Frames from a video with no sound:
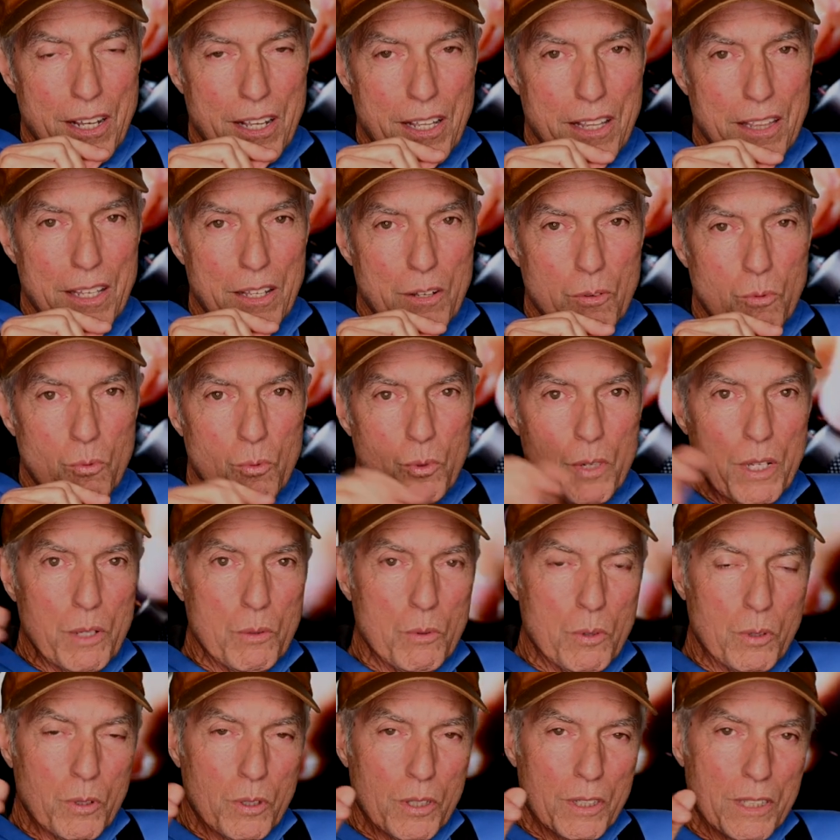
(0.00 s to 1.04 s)
and then we
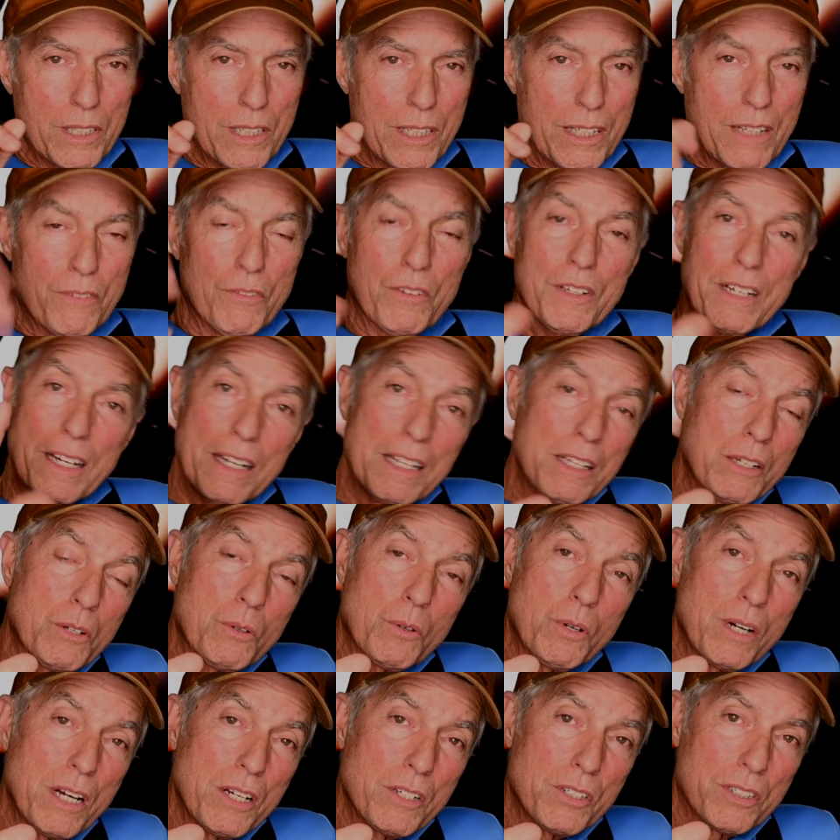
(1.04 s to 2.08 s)
will, if you got any
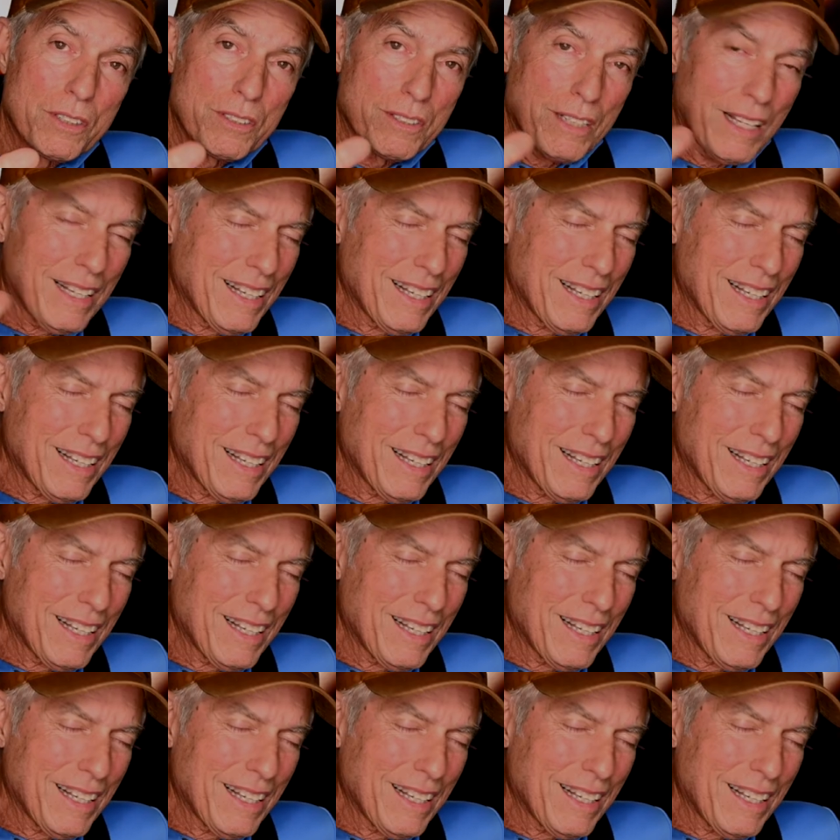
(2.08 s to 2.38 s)
questions,